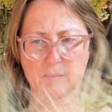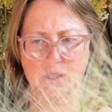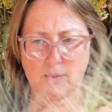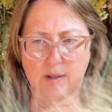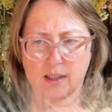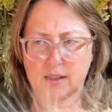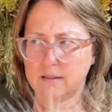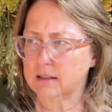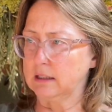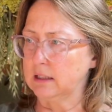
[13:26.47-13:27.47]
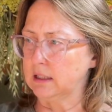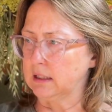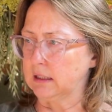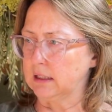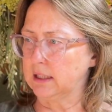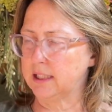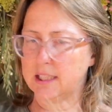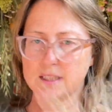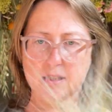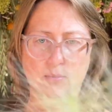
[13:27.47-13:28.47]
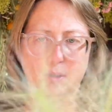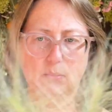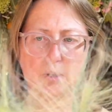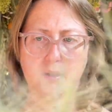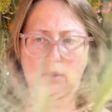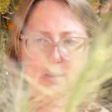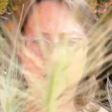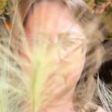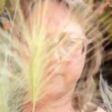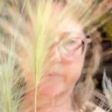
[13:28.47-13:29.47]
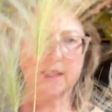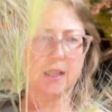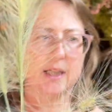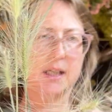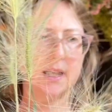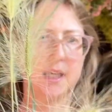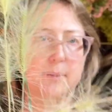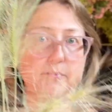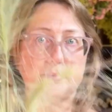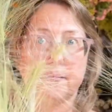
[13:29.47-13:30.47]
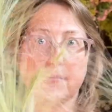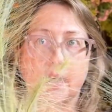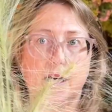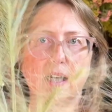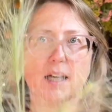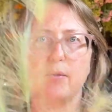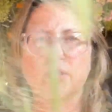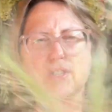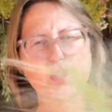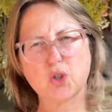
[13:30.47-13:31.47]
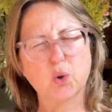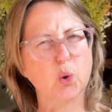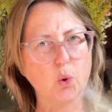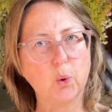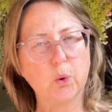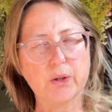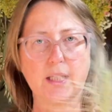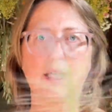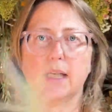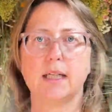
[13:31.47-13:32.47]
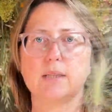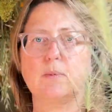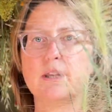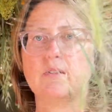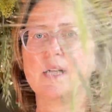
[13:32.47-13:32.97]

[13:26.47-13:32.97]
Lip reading: with it. It's coming apart. I wasn't sure that whether I